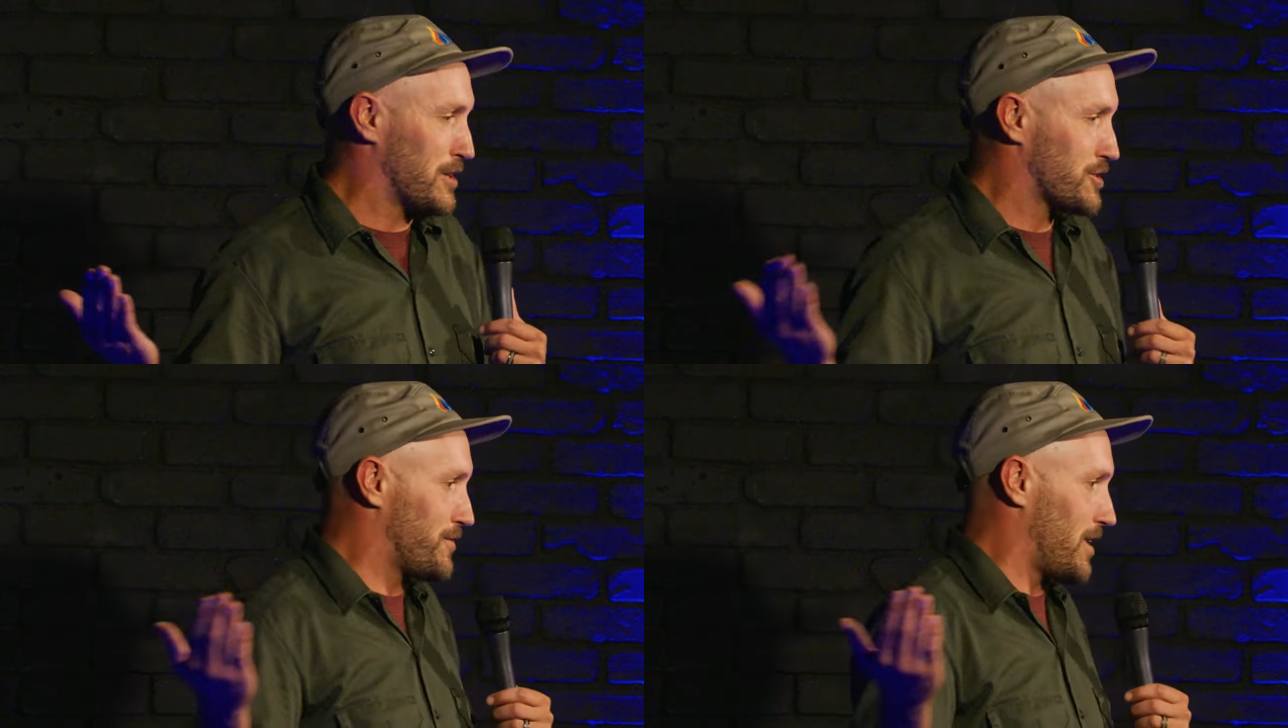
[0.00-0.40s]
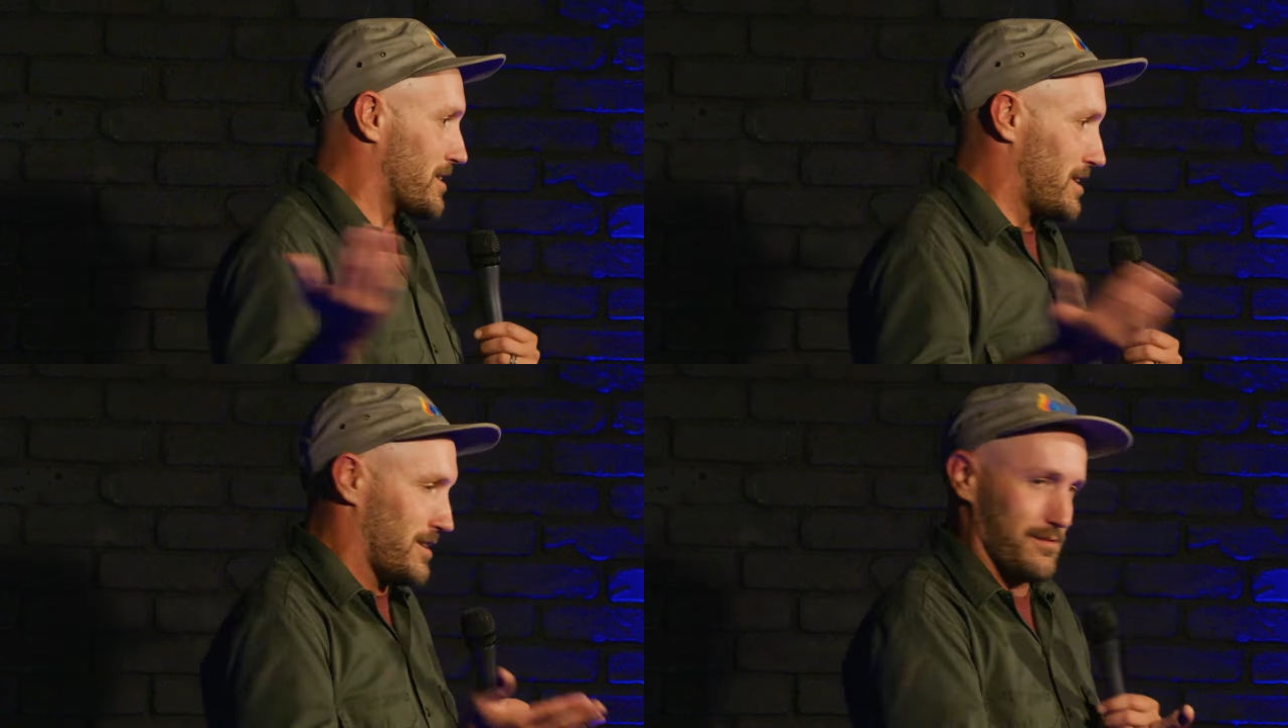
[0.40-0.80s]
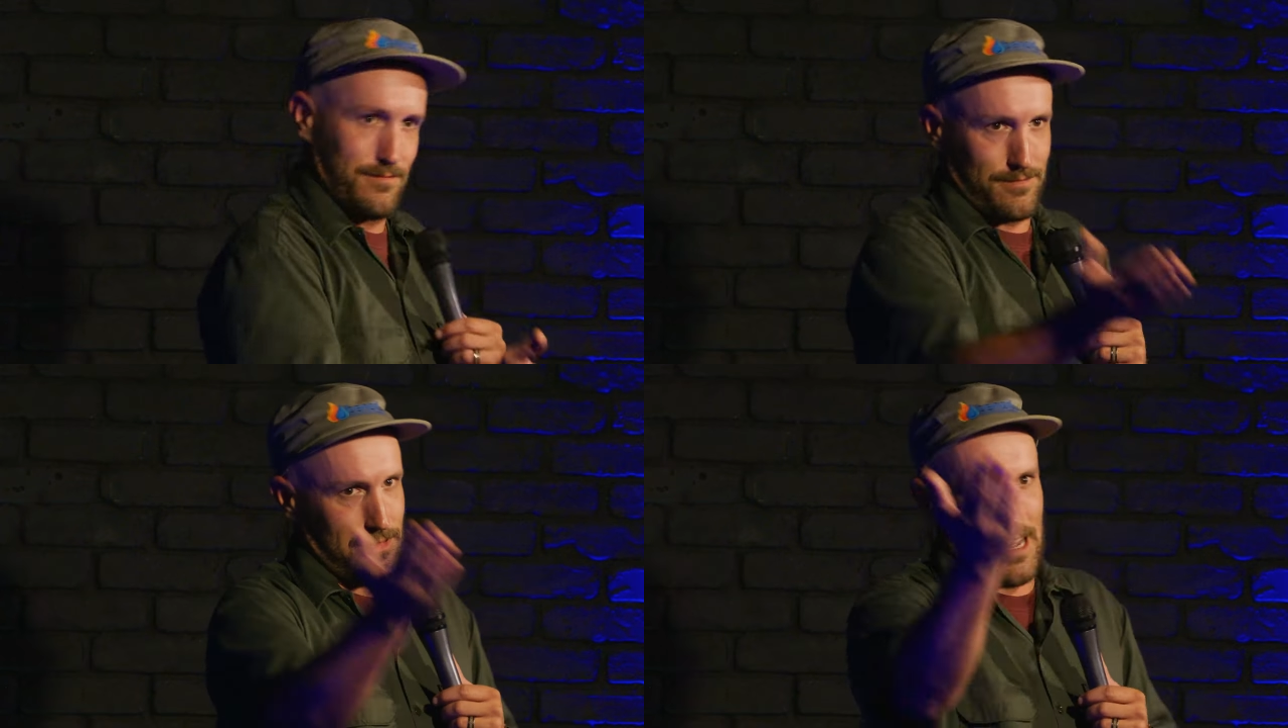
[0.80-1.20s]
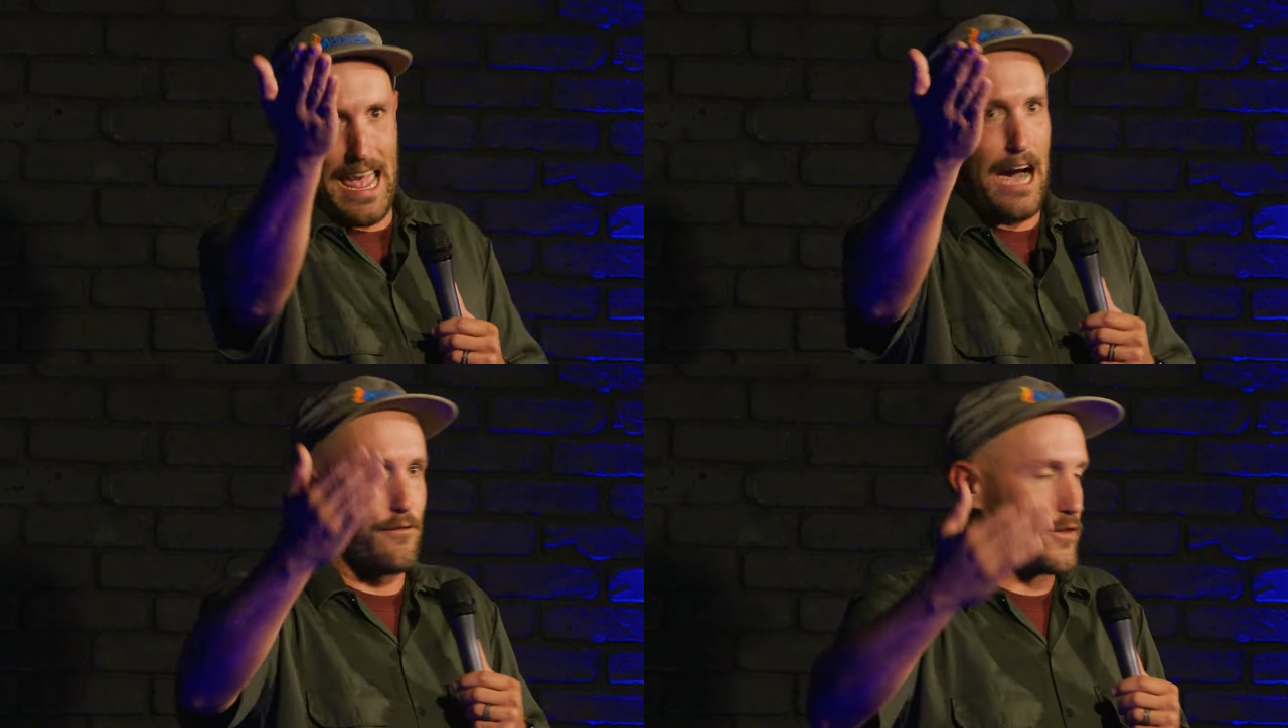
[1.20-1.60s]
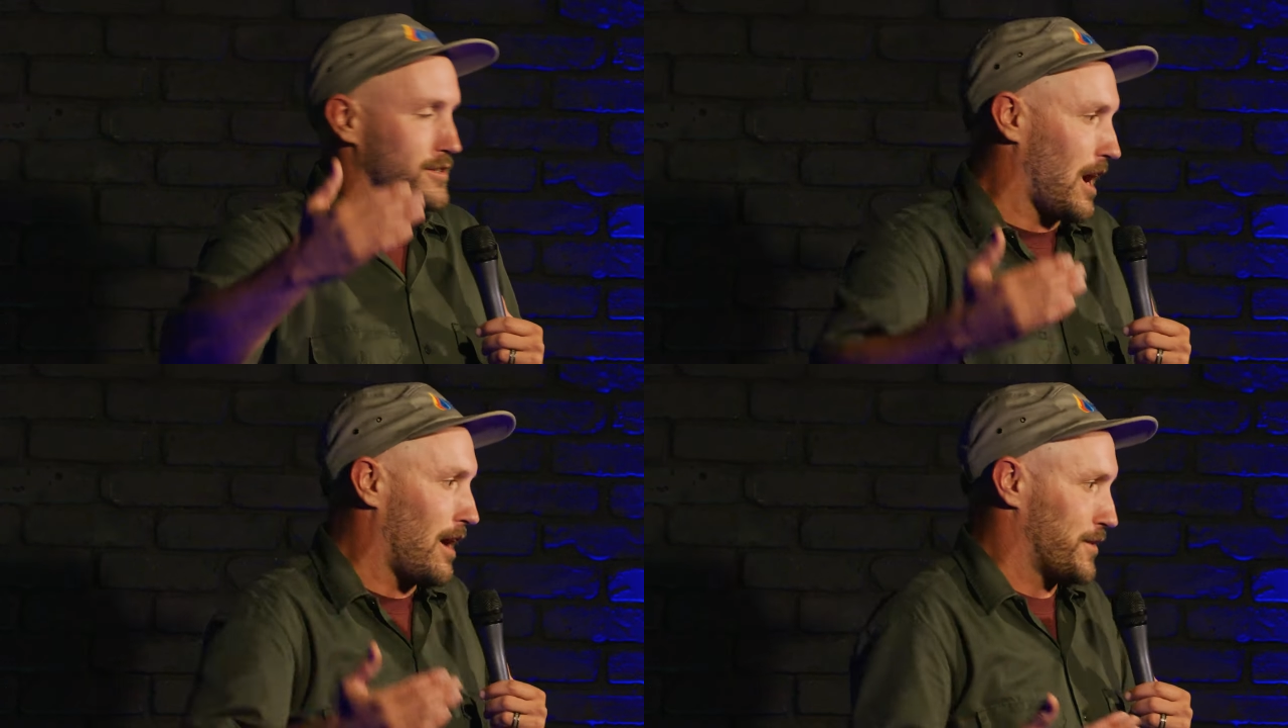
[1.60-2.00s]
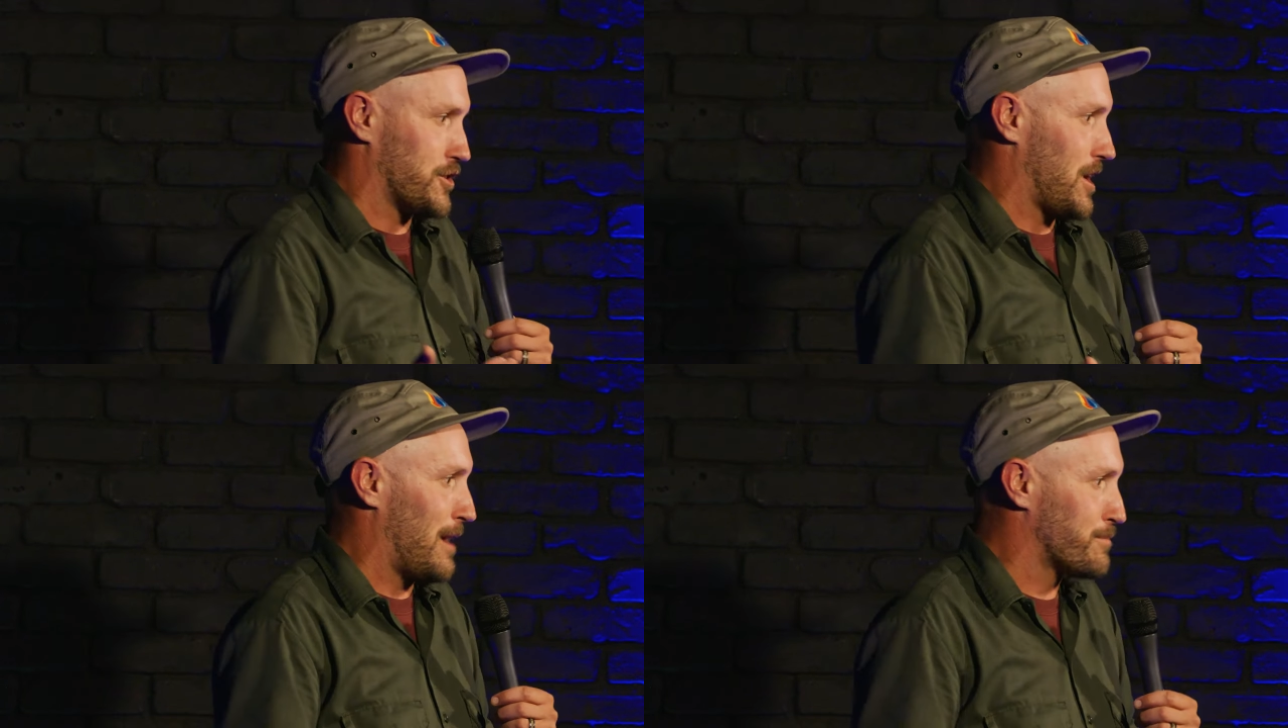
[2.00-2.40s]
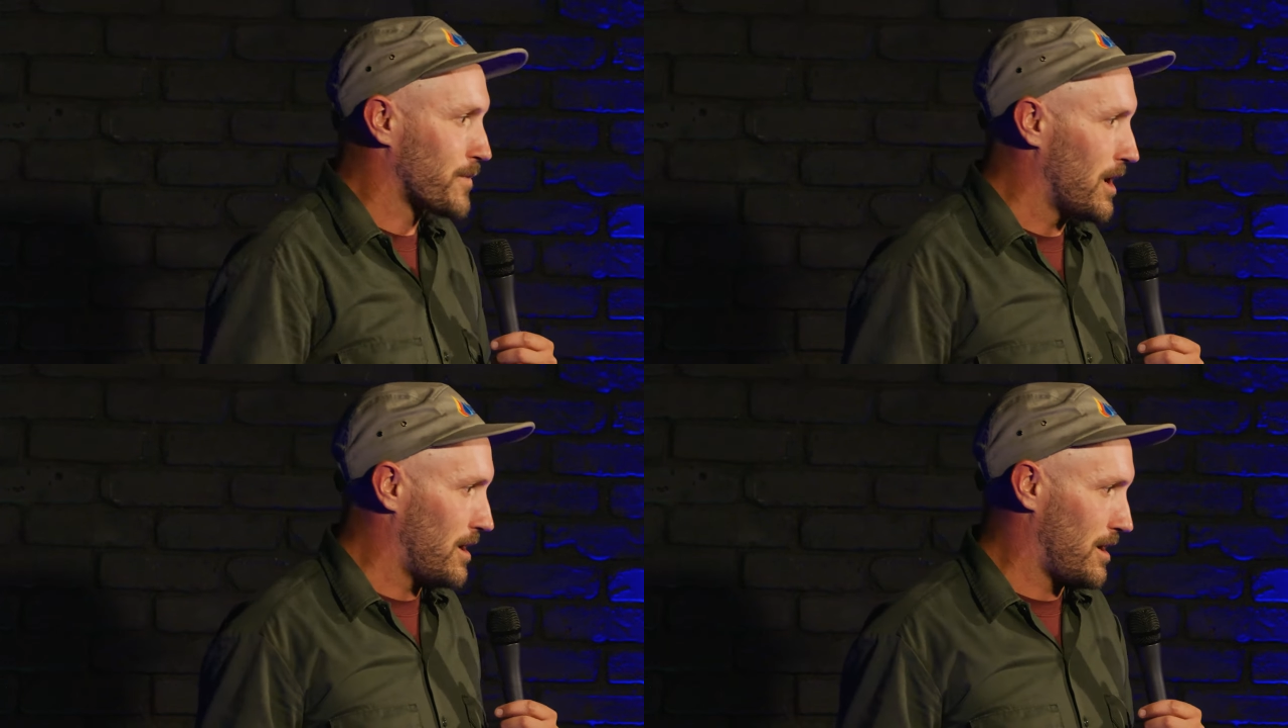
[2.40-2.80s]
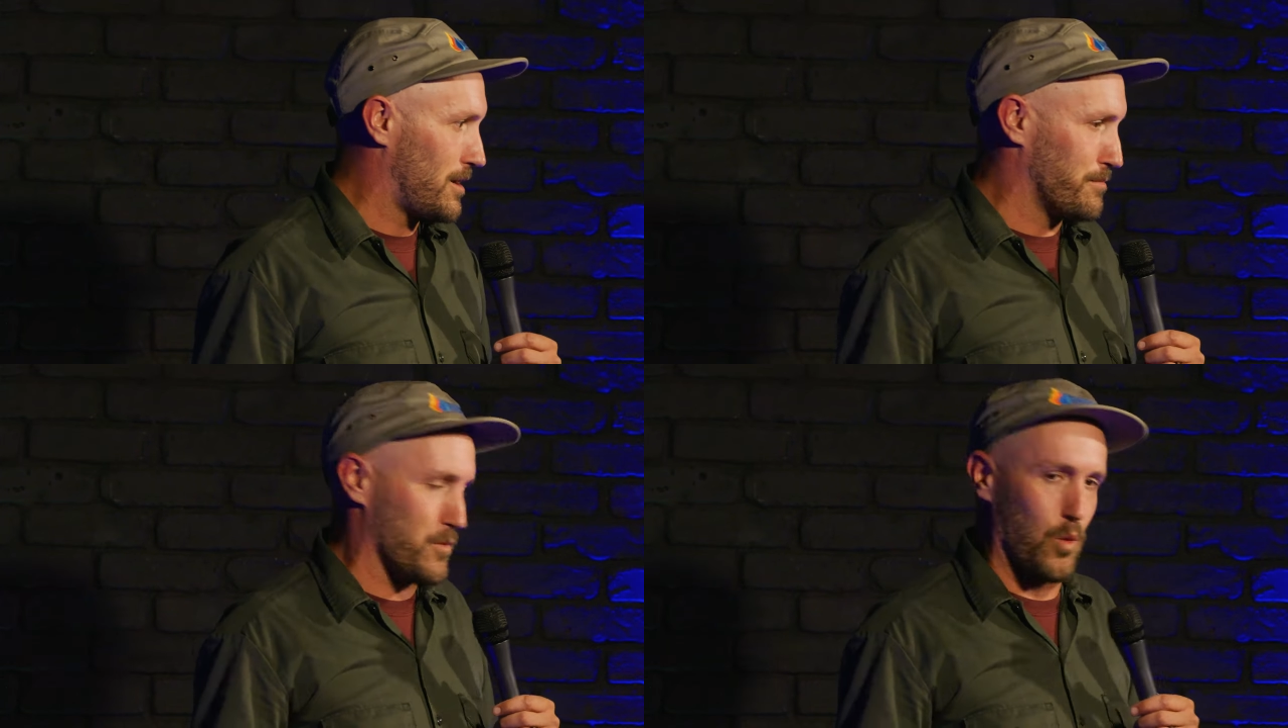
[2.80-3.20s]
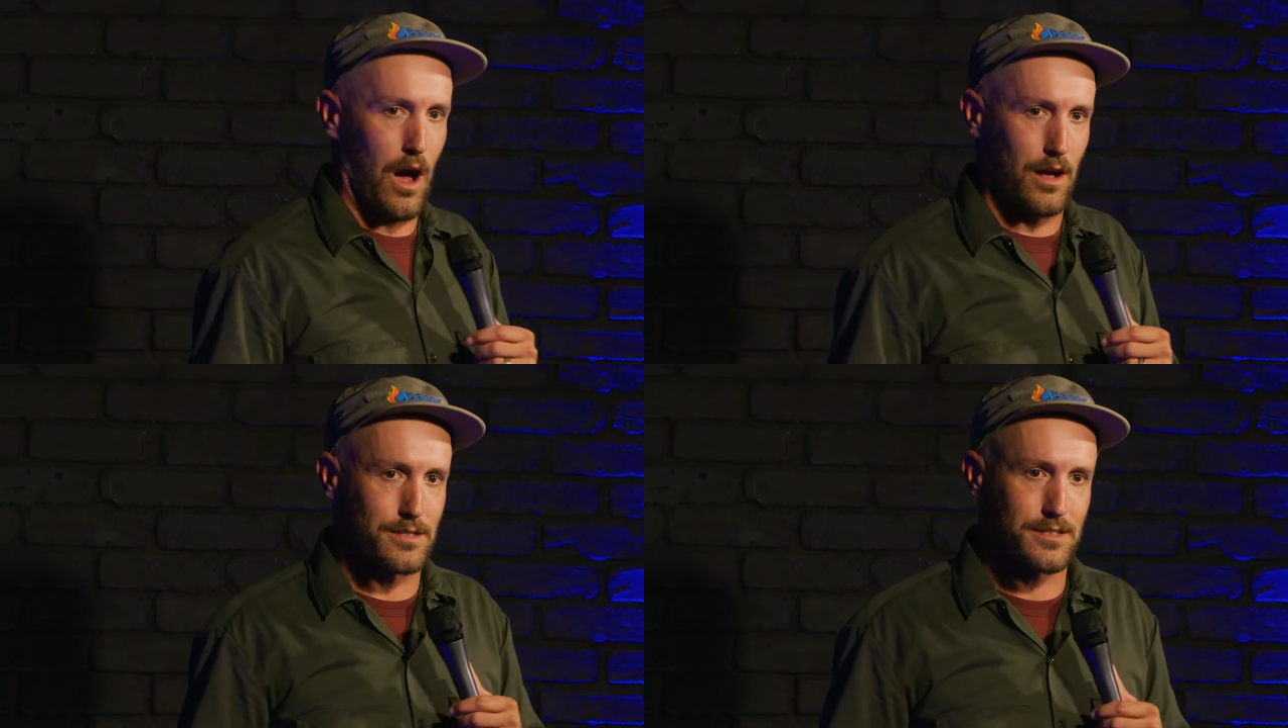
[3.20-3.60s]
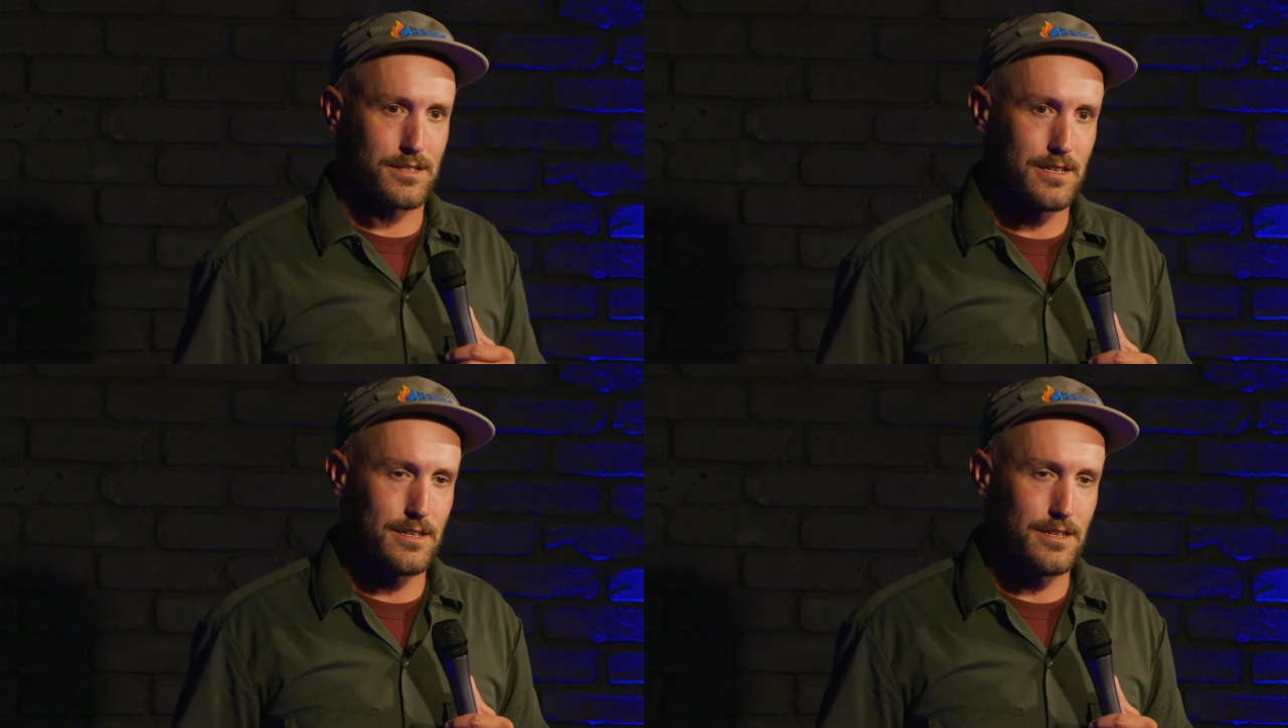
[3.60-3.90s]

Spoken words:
bunch of fucking Alfred coffee shop walls.